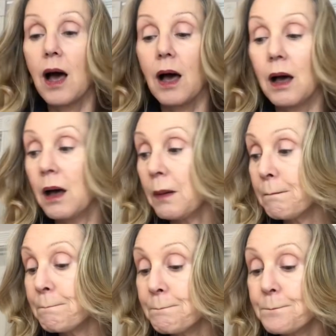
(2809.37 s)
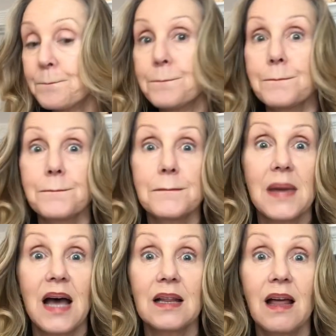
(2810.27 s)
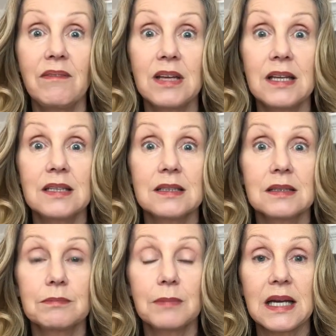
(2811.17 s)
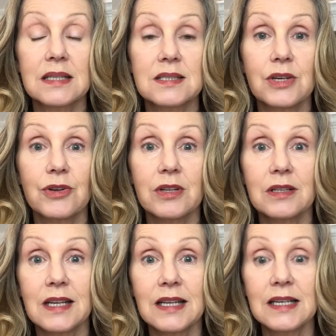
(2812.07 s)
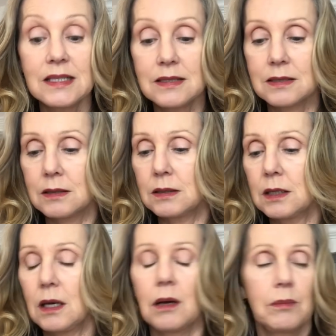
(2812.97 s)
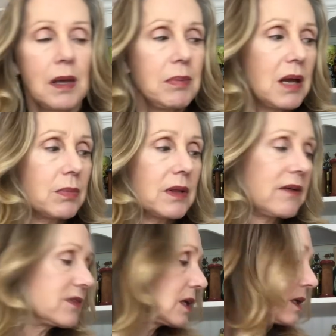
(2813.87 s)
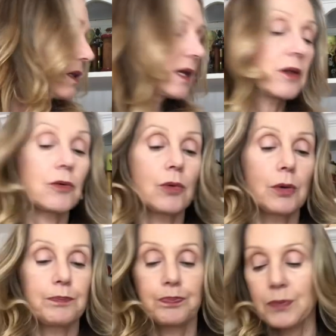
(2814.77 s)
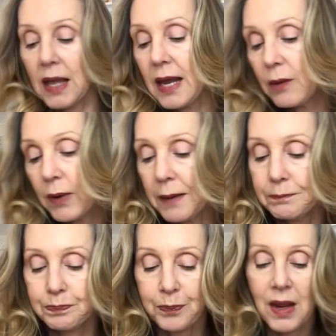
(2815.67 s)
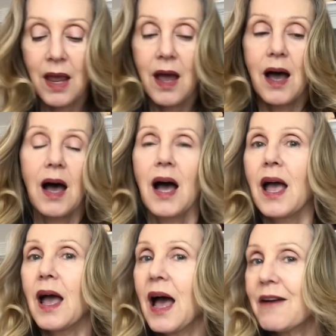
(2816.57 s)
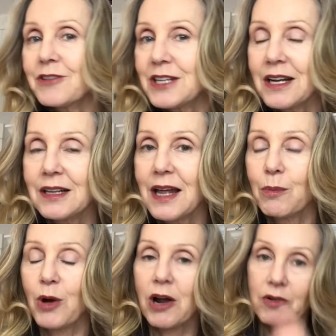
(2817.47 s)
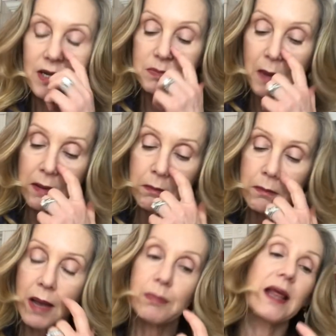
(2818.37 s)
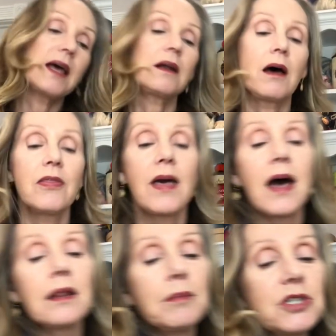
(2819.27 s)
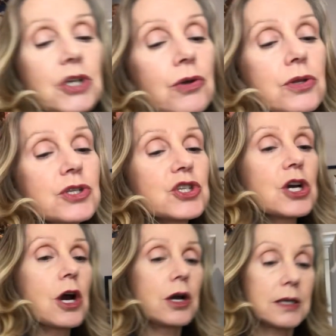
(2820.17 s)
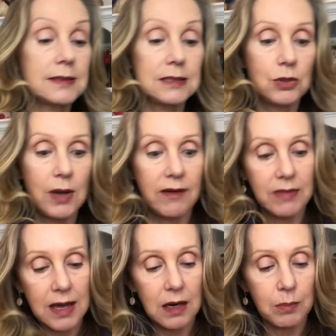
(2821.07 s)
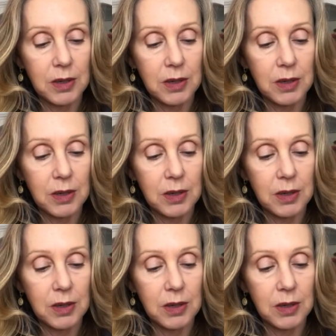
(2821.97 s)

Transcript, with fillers: Um, I love it. My Consider the Lilies. Maybe I left it in the other room. Anyway, I haven't done a lot of progress. My, my plan on that, let me show you the chart, because I do have that